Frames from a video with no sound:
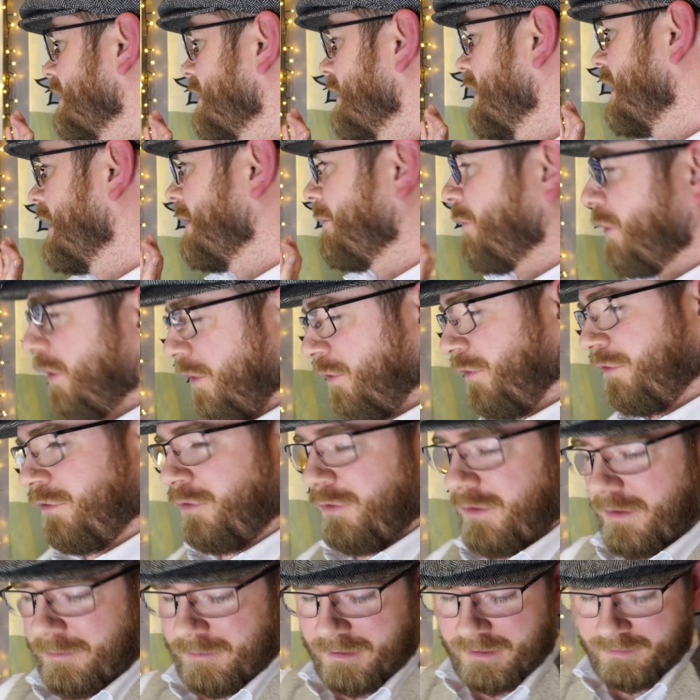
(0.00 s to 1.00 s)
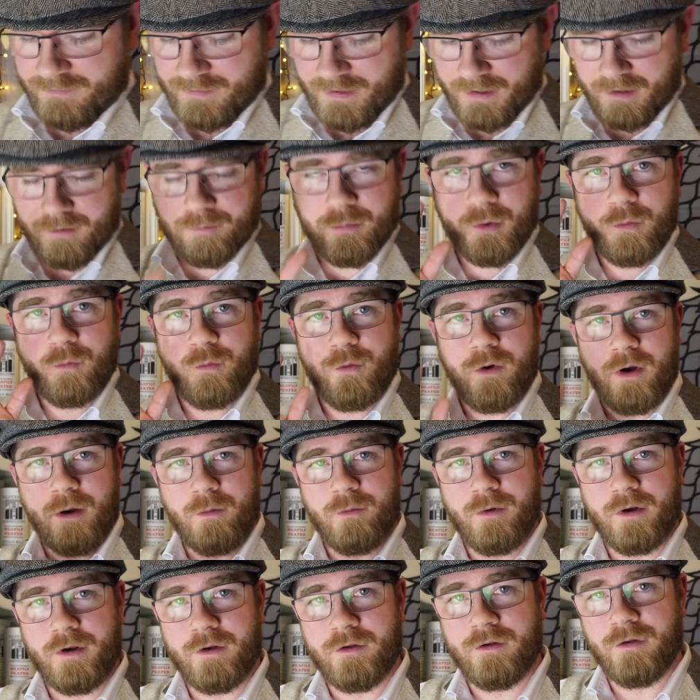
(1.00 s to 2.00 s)
I'm going to go through them in a sec, but what I
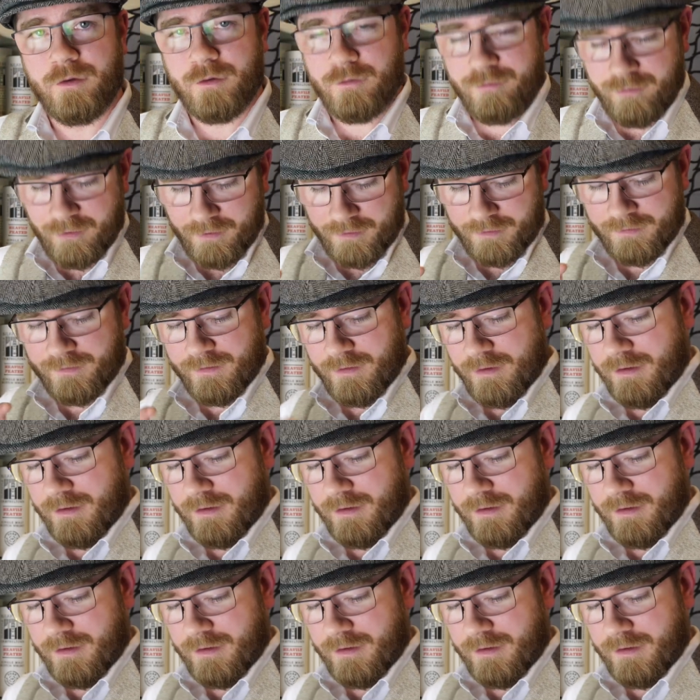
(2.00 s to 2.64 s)
want to do first